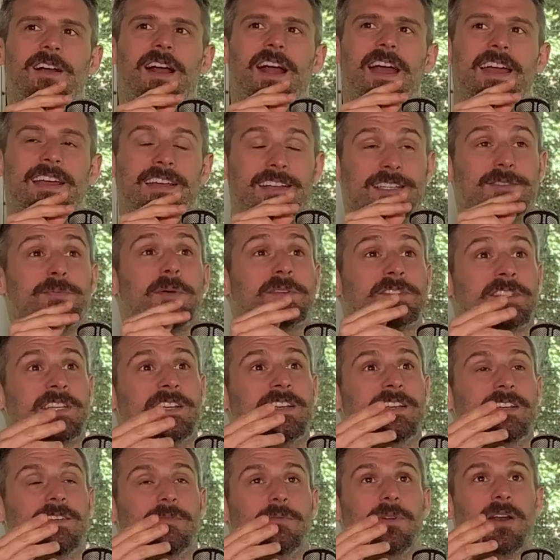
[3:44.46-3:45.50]
I,
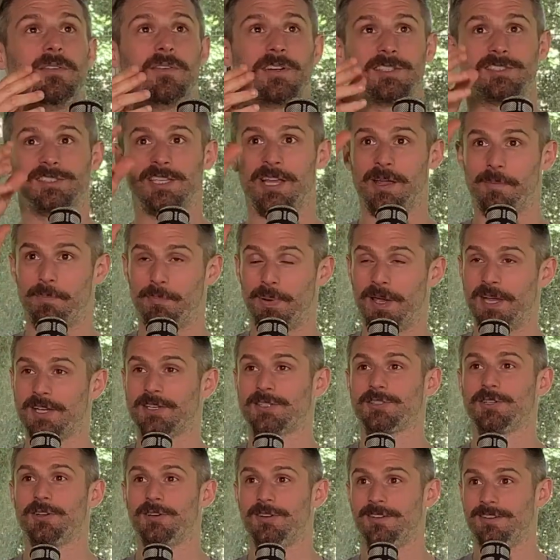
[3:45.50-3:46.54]
especially whenever I see a
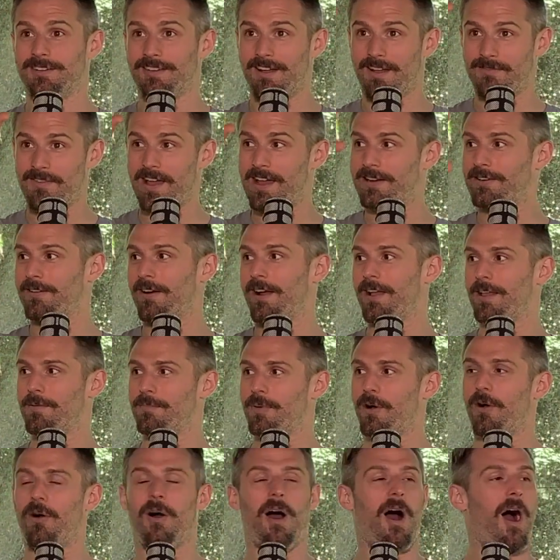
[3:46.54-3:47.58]
picture of Edgar Allan
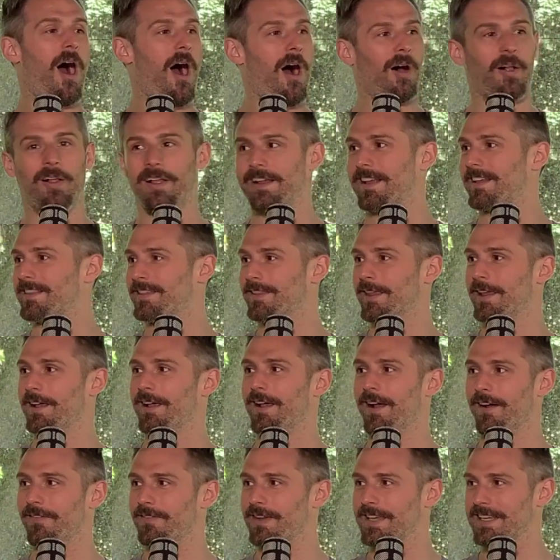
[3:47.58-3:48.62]
Poe, all I can
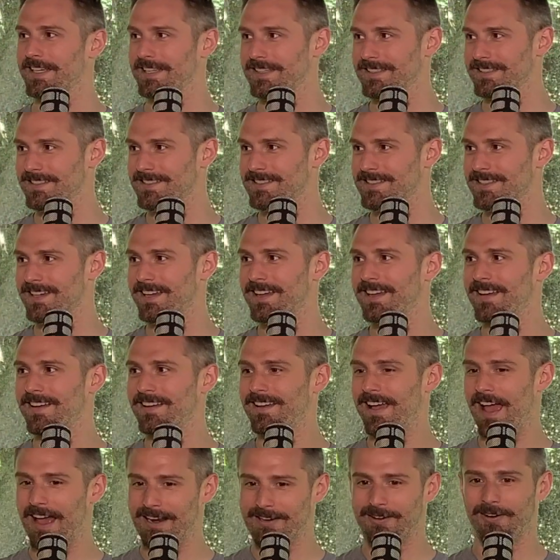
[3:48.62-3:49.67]
think of is
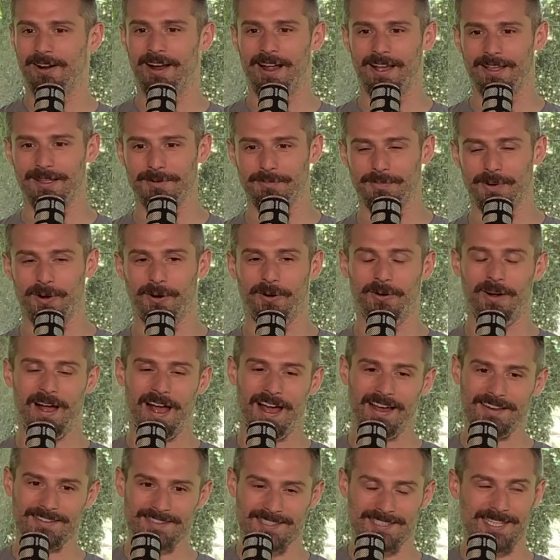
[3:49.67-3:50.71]
Edgar Allan Poe
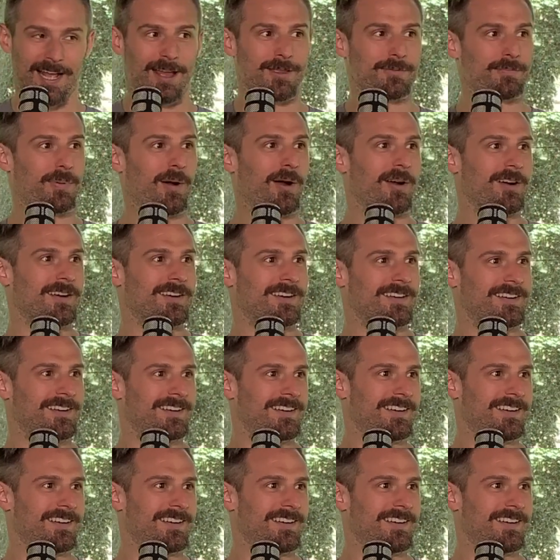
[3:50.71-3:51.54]
on South Park.